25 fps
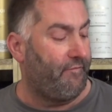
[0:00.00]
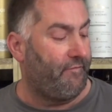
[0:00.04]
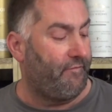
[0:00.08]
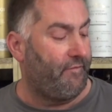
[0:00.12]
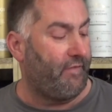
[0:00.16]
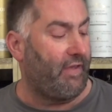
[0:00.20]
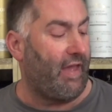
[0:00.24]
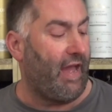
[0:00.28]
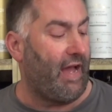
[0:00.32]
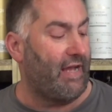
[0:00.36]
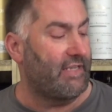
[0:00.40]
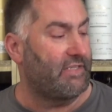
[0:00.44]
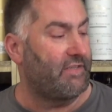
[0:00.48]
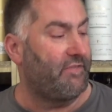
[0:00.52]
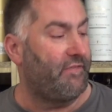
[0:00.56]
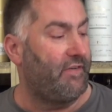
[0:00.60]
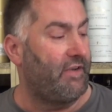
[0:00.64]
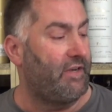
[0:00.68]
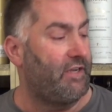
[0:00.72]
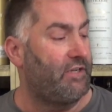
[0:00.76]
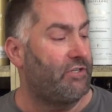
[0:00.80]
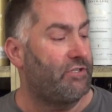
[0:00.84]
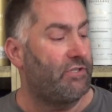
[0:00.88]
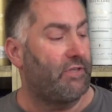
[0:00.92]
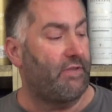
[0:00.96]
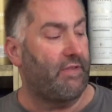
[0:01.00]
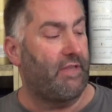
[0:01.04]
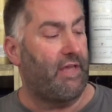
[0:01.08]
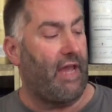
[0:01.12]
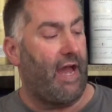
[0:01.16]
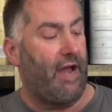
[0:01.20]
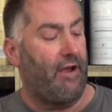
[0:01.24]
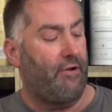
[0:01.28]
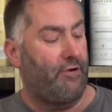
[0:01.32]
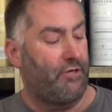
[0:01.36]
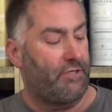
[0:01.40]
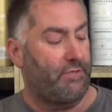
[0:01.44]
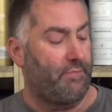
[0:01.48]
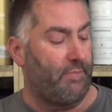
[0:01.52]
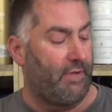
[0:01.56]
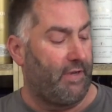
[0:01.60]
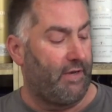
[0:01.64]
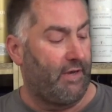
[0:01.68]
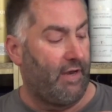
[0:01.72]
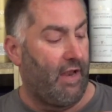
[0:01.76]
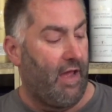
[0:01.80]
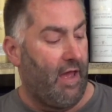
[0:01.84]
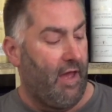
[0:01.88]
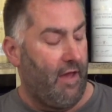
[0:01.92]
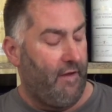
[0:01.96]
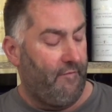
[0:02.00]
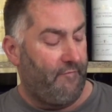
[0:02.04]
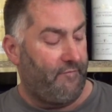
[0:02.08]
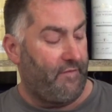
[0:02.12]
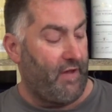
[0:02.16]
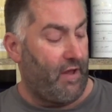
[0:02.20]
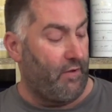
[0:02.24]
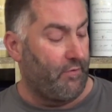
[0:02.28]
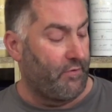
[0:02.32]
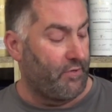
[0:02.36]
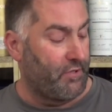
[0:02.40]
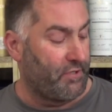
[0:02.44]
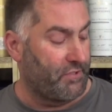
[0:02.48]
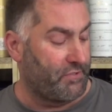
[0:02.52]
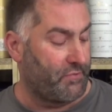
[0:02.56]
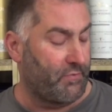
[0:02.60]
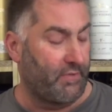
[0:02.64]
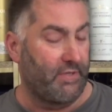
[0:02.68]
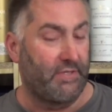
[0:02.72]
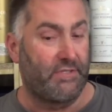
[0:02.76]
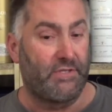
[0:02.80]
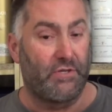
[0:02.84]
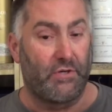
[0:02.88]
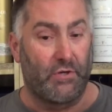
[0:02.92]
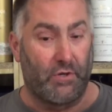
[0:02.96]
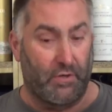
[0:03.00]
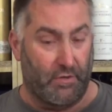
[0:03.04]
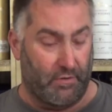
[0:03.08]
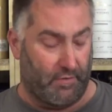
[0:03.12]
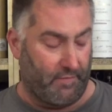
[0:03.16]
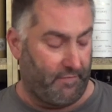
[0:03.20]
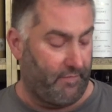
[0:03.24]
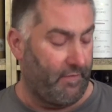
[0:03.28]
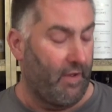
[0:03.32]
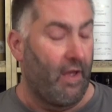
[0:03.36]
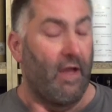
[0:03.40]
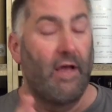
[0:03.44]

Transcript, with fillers: Cask Finish, the Irishman Founders Reserve.